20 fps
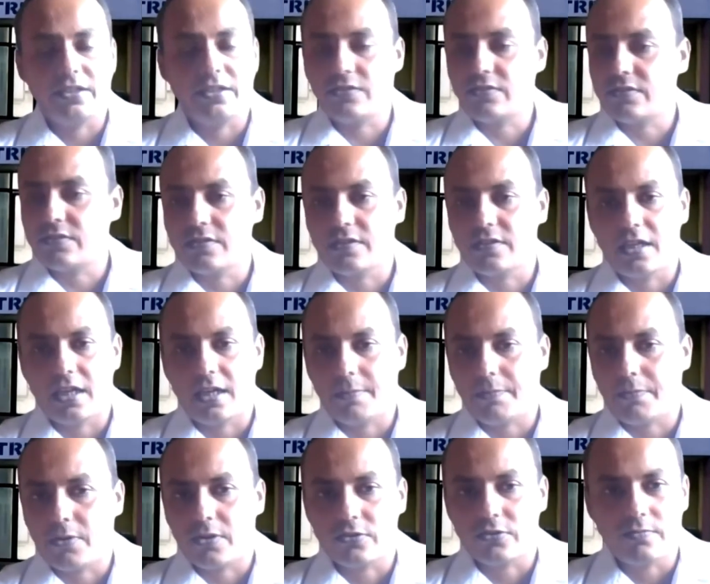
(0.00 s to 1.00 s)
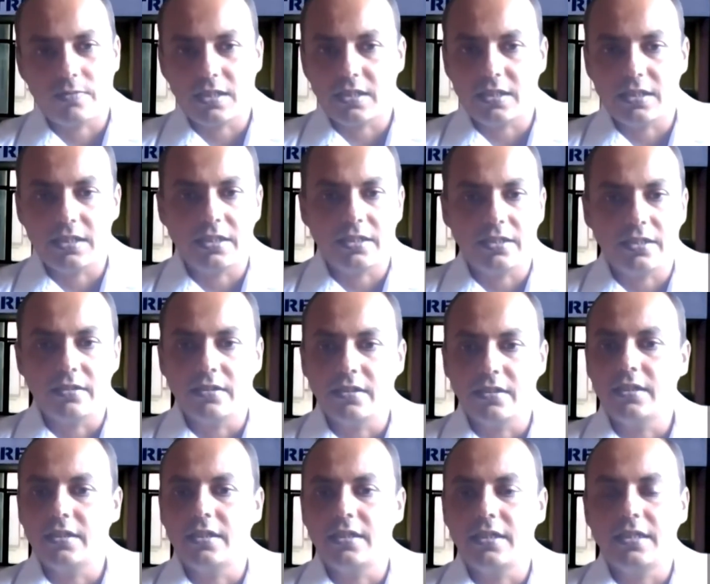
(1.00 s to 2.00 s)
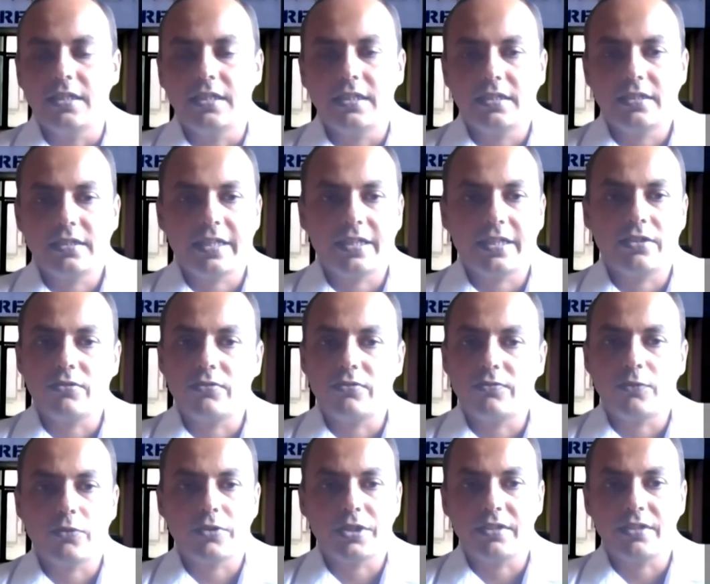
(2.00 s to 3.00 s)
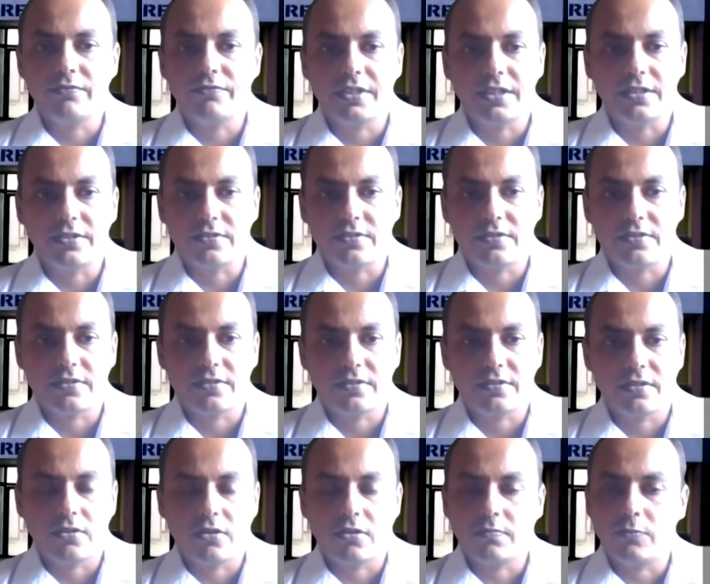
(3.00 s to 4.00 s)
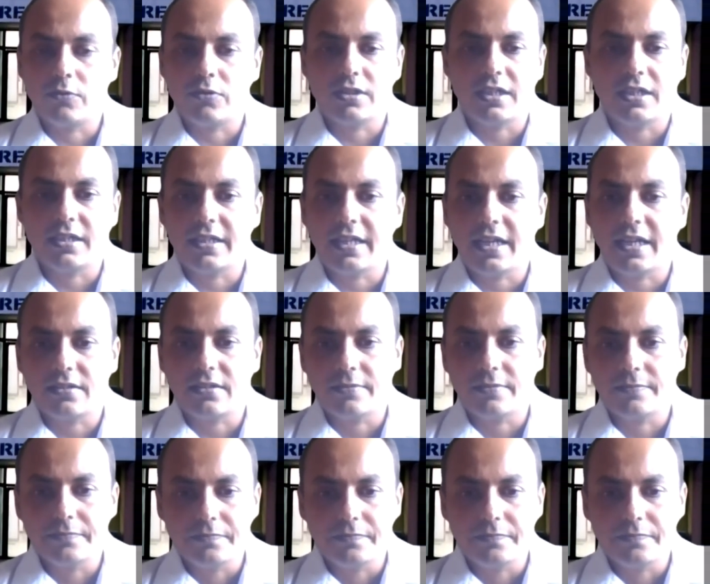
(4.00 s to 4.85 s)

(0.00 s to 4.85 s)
is approximately 10 to 14 feet, not more than that.